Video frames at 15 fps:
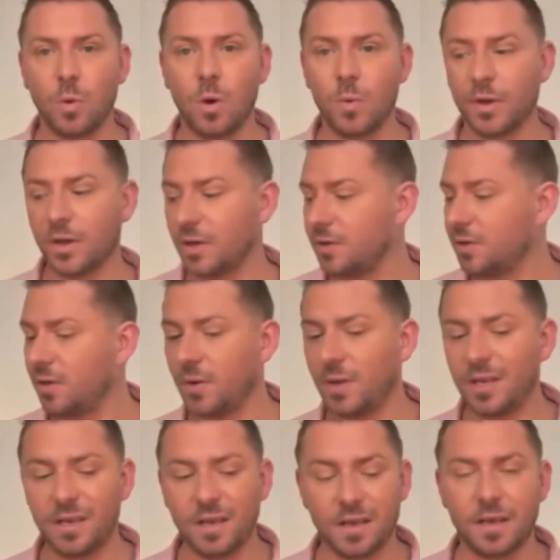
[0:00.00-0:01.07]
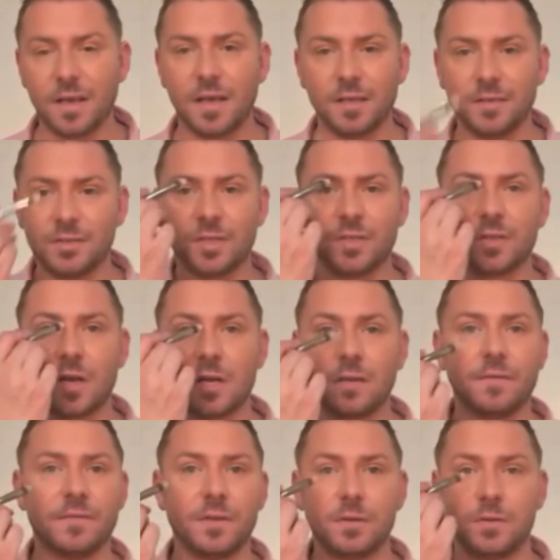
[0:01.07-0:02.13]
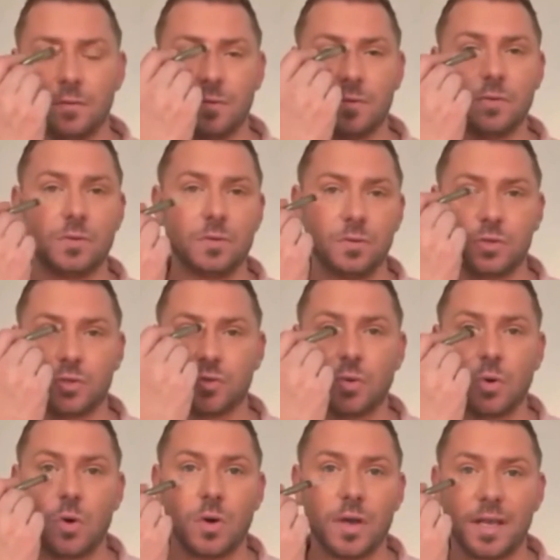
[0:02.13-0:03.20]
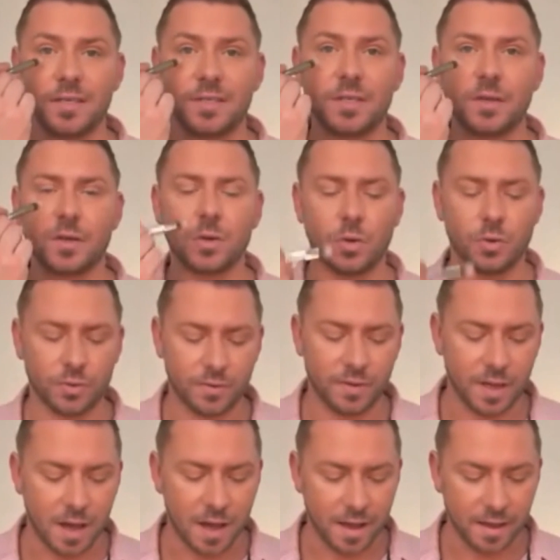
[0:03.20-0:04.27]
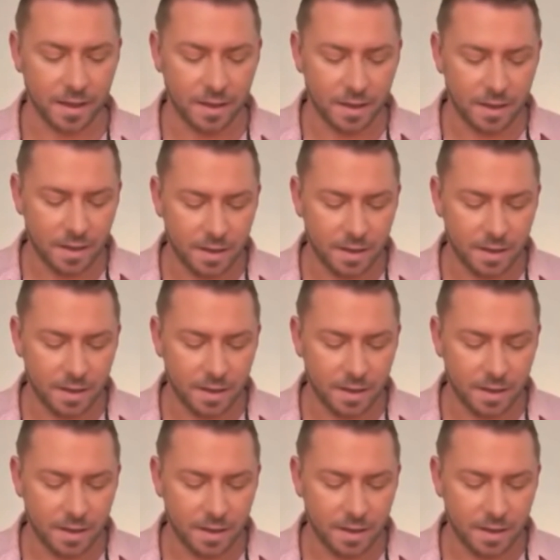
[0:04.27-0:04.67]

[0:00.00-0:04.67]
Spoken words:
what we're going to do here is just kind of draw into the corner of the eye.